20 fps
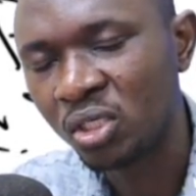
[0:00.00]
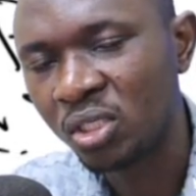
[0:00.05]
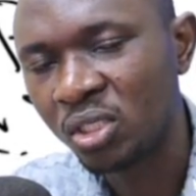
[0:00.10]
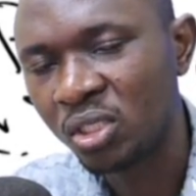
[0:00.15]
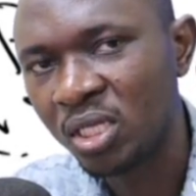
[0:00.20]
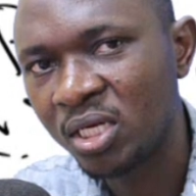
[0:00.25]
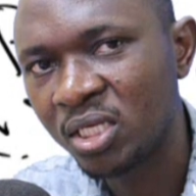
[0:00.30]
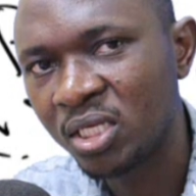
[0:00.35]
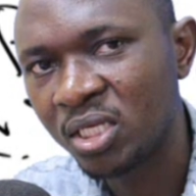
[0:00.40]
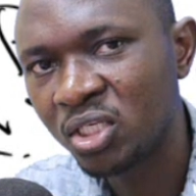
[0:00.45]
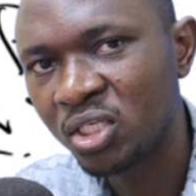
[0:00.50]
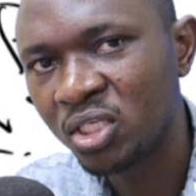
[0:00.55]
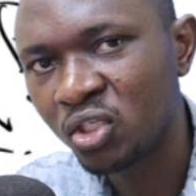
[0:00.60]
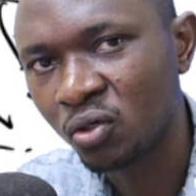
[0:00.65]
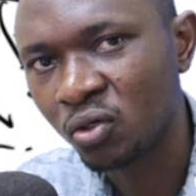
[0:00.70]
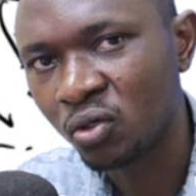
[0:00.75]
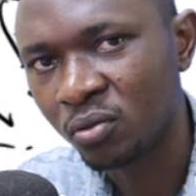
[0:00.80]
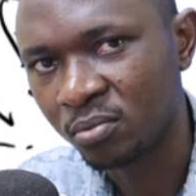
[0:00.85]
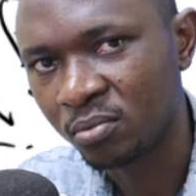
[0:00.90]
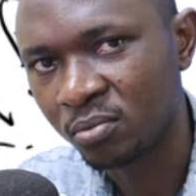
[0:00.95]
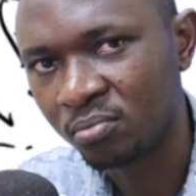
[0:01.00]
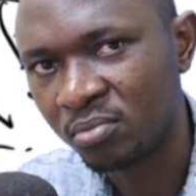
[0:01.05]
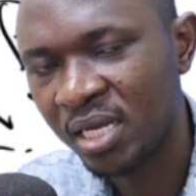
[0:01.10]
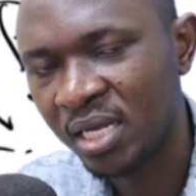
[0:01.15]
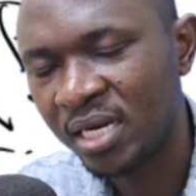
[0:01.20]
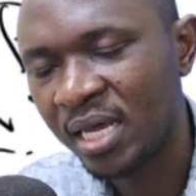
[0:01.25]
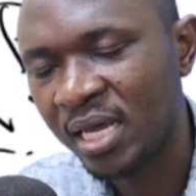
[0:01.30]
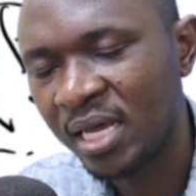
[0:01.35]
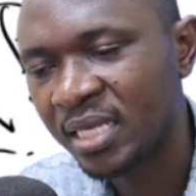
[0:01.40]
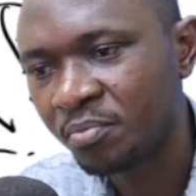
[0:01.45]
the decision
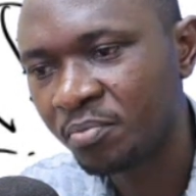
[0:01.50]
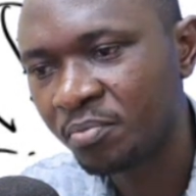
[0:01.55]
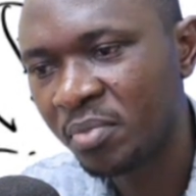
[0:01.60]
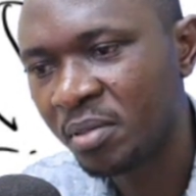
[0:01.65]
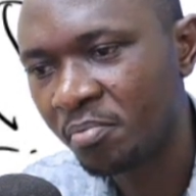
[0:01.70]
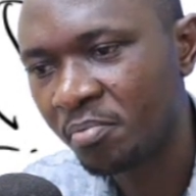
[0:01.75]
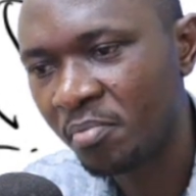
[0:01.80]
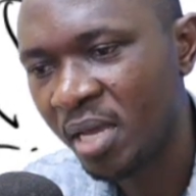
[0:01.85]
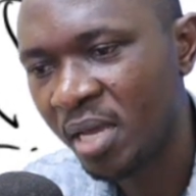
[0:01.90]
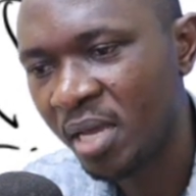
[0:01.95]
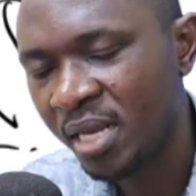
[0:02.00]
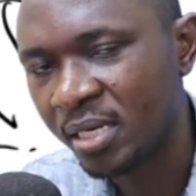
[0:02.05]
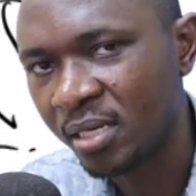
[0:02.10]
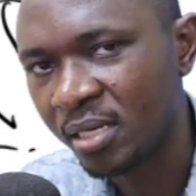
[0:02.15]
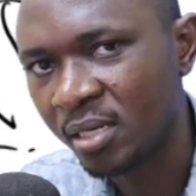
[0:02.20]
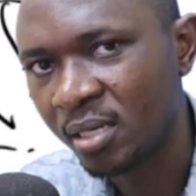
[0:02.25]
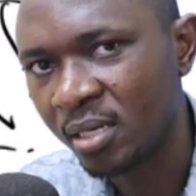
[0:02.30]
that has been made?